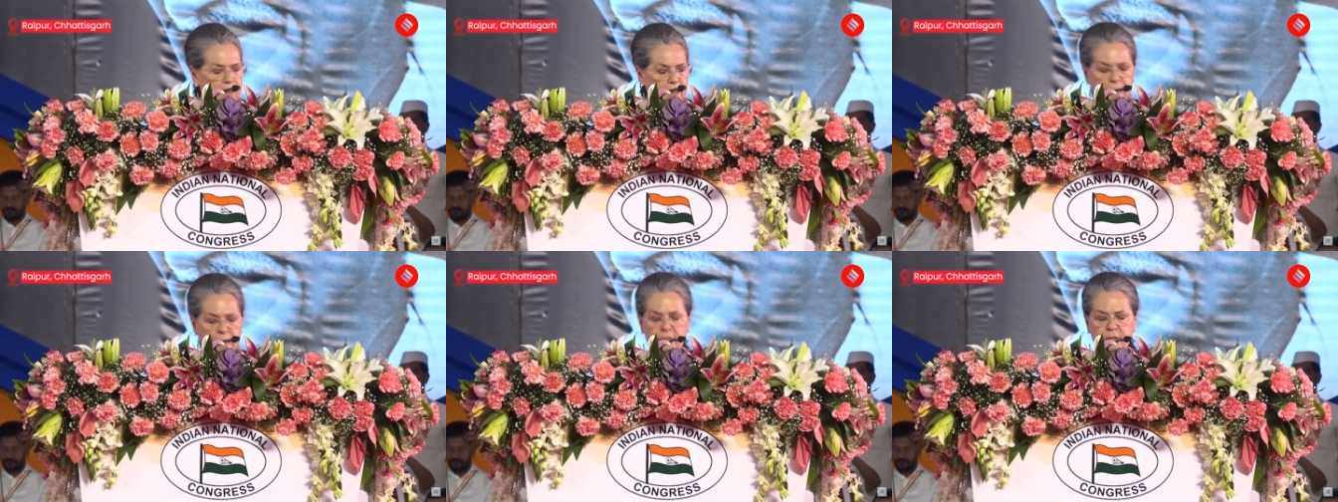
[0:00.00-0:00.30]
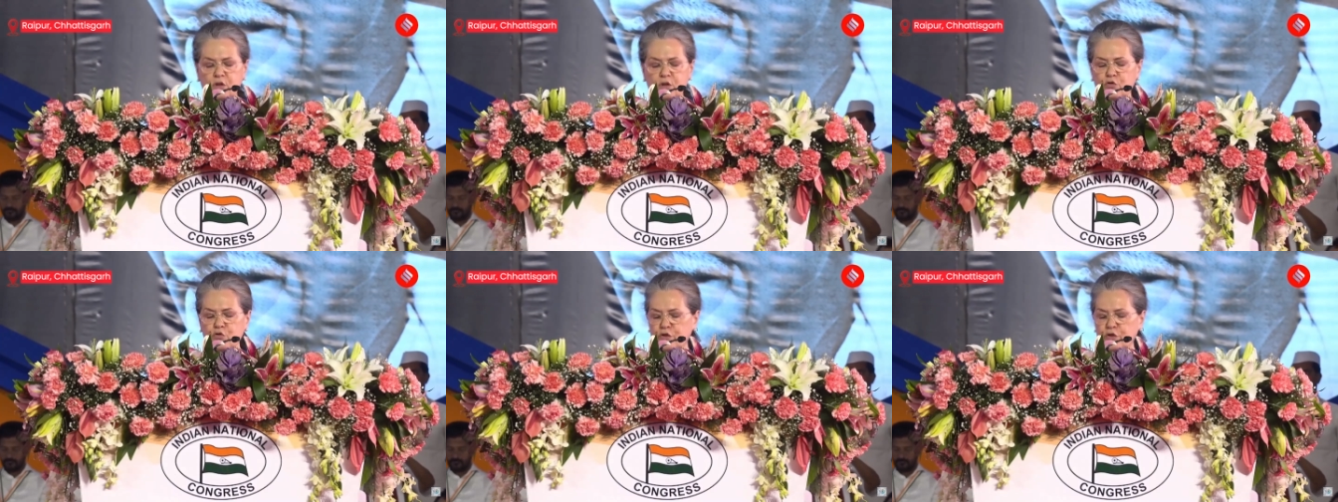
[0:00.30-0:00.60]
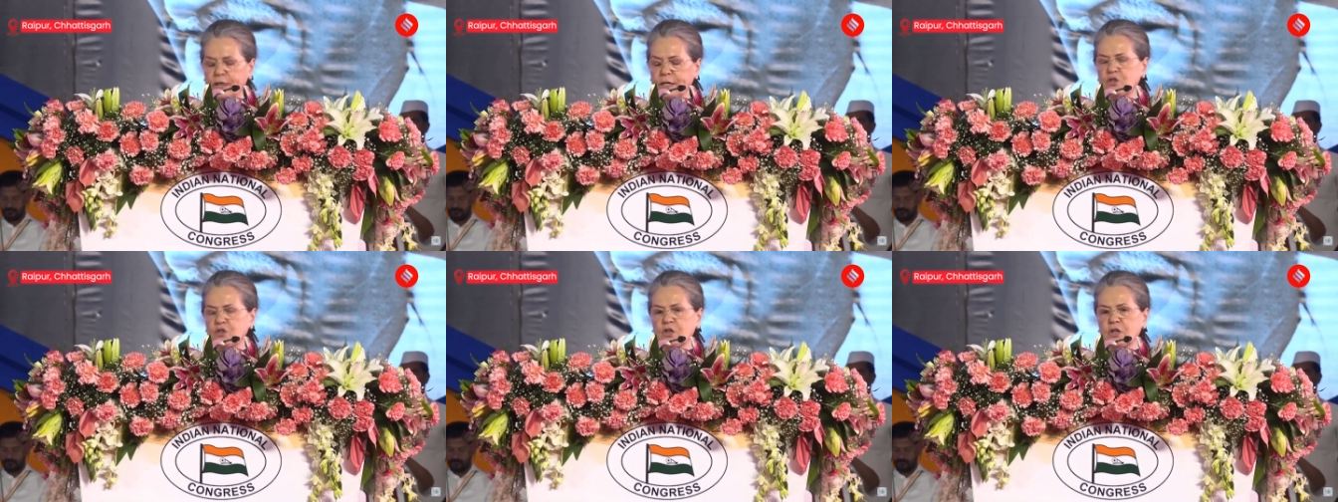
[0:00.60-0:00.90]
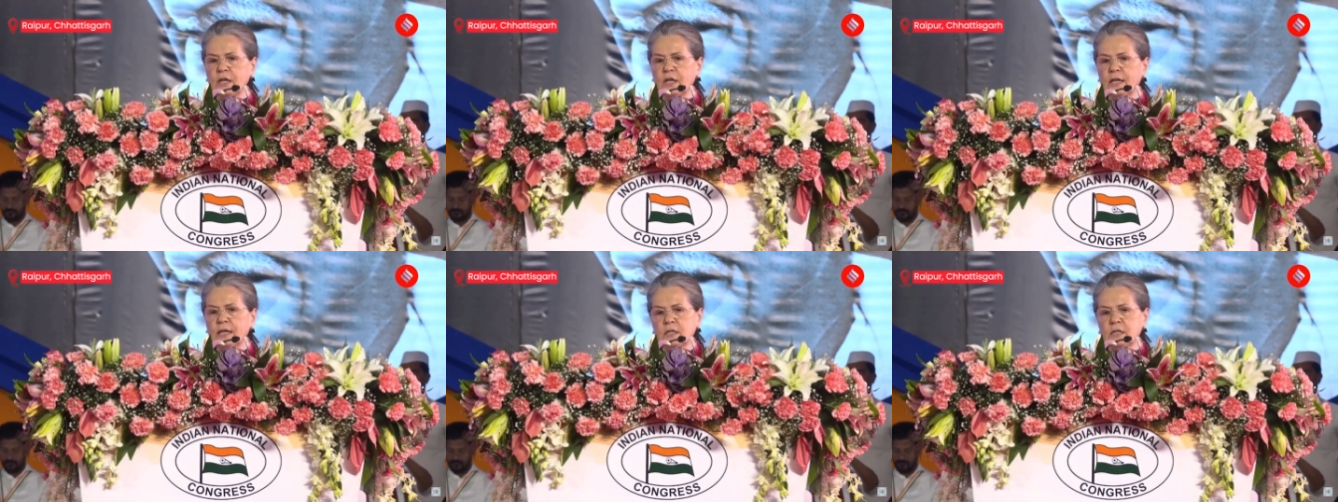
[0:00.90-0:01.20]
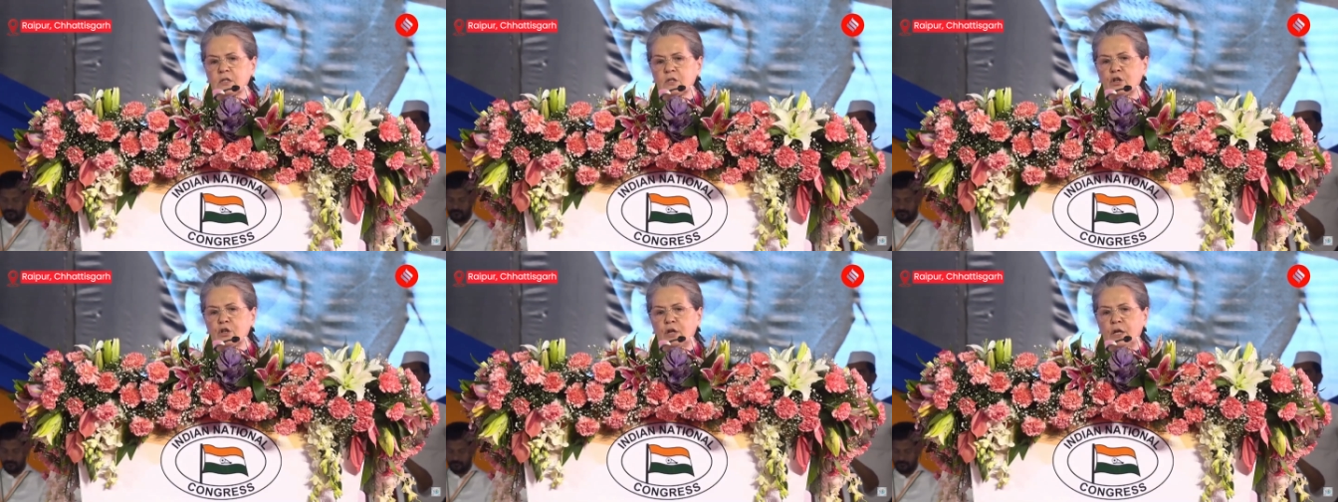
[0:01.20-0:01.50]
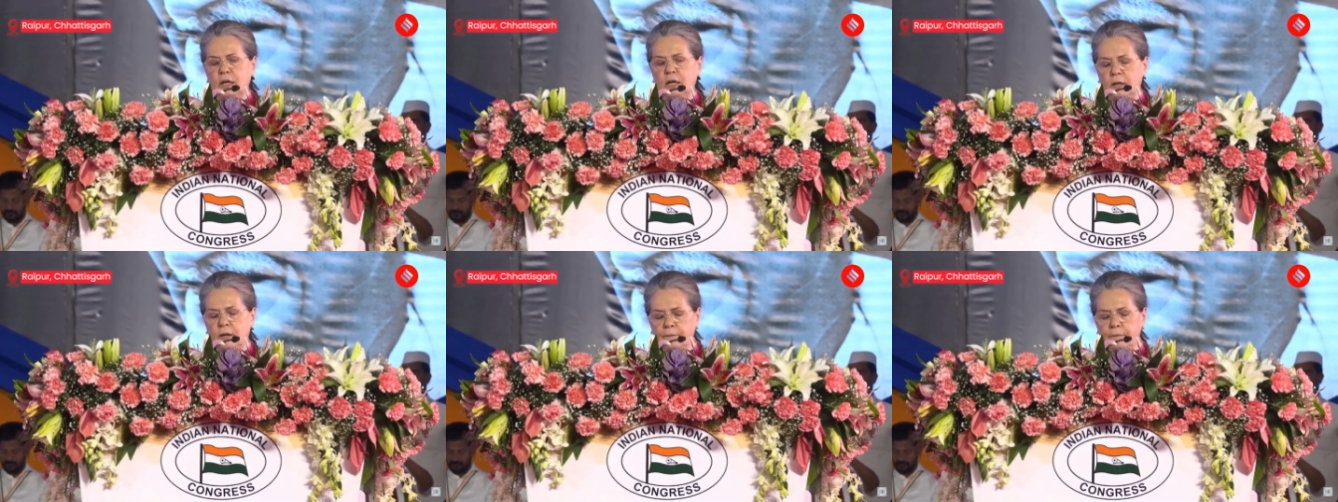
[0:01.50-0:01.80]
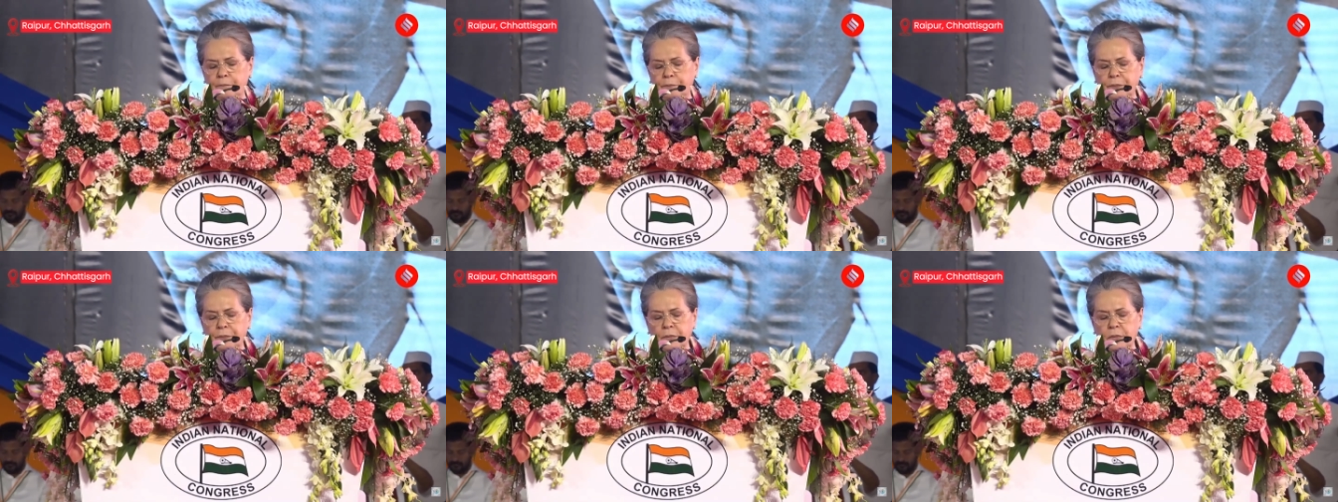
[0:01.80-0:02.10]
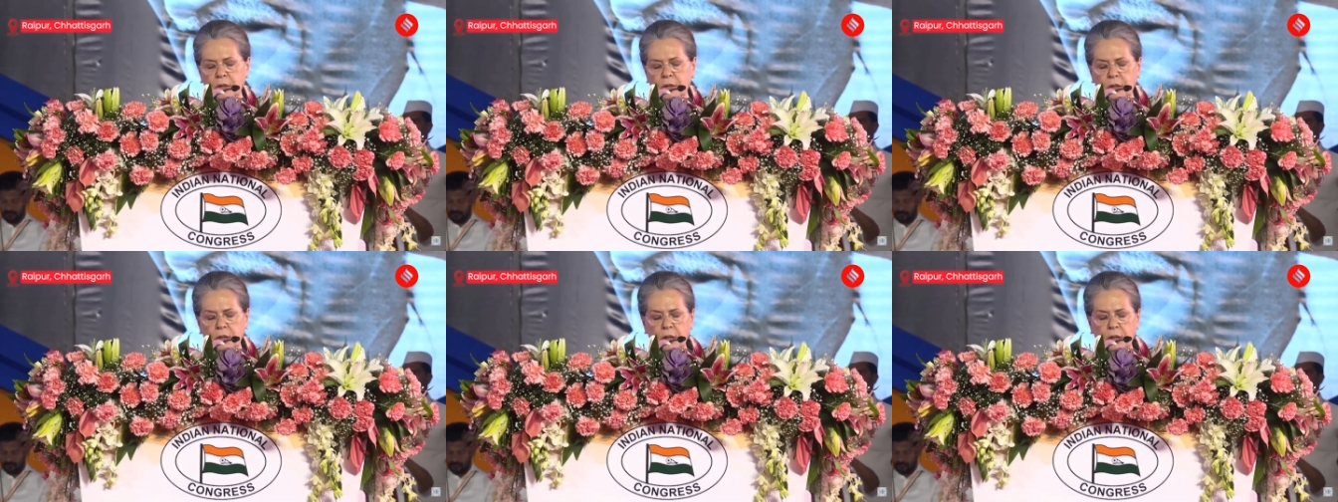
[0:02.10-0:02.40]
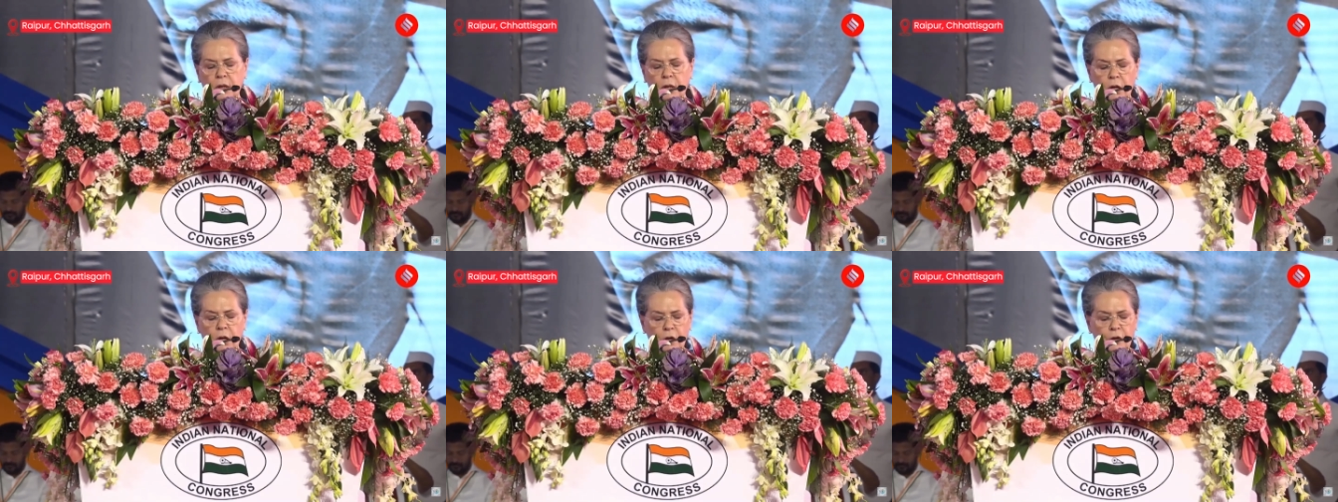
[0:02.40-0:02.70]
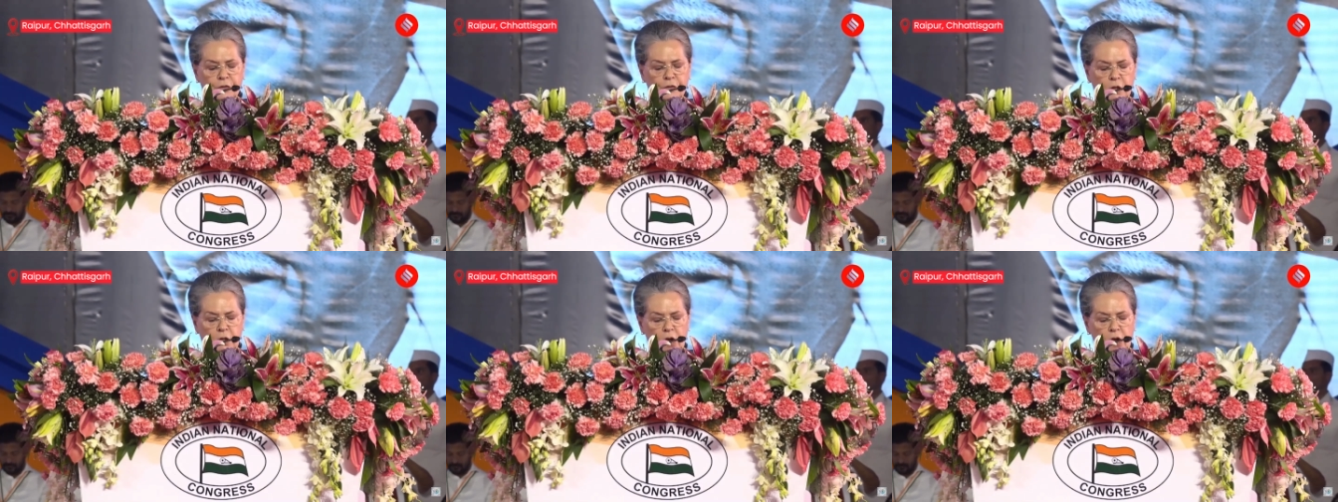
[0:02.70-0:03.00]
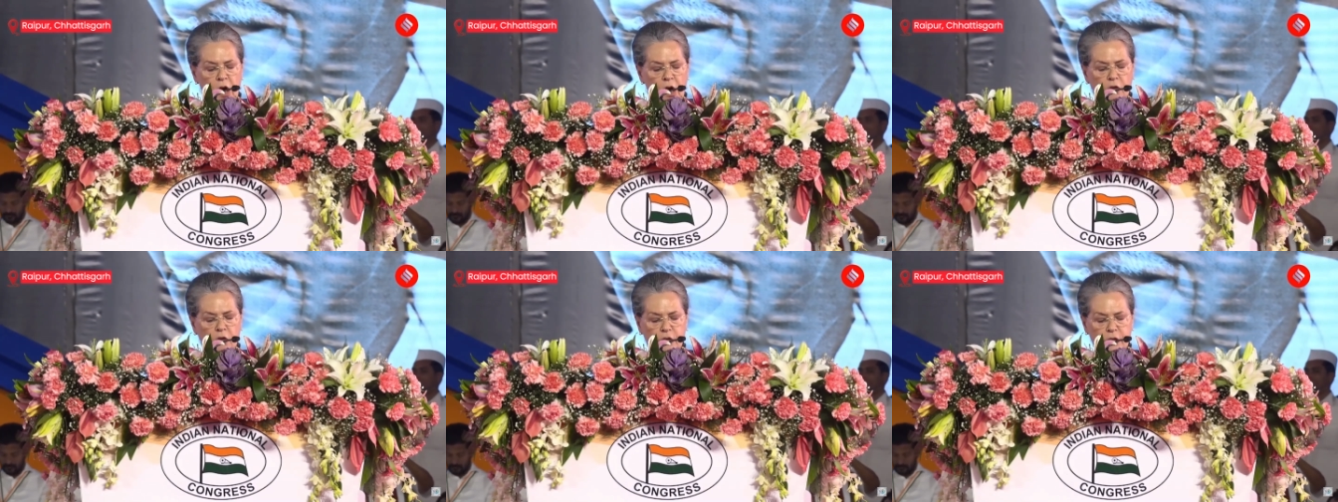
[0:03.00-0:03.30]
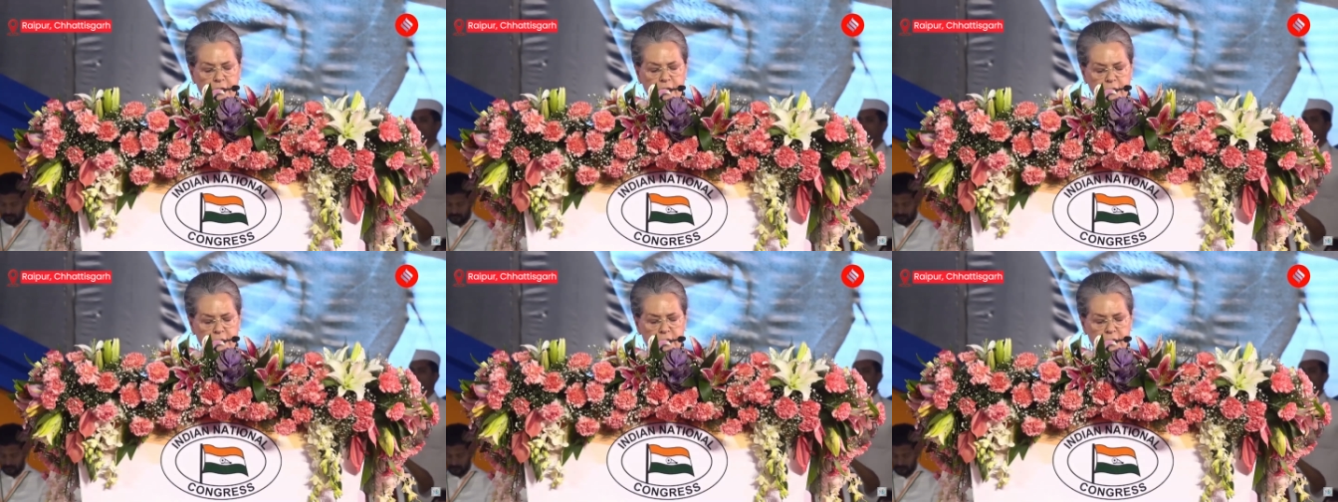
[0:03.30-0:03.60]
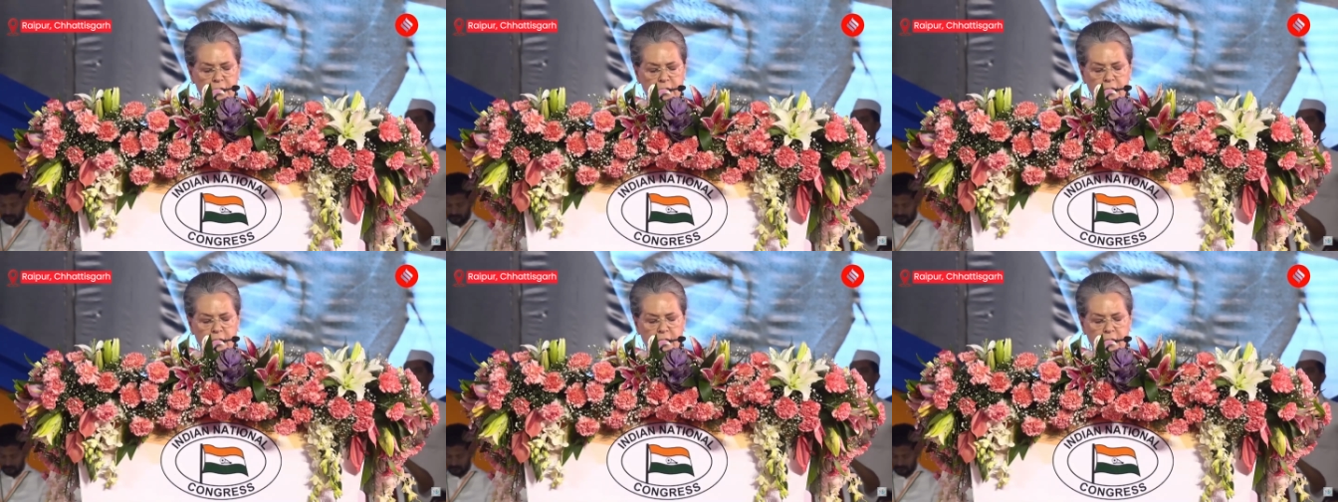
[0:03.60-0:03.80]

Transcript: as the rich history of the Congress,